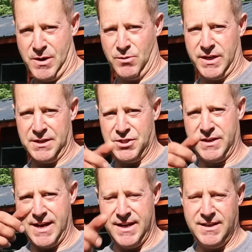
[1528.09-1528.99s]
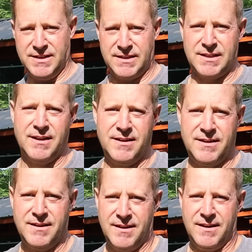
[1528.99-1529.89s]
I will catch you guys
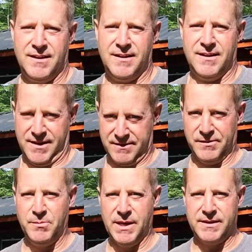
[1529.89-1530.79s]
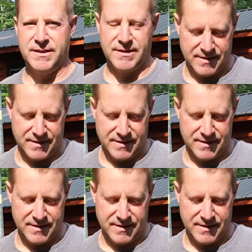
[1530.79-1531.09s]
in a little bit.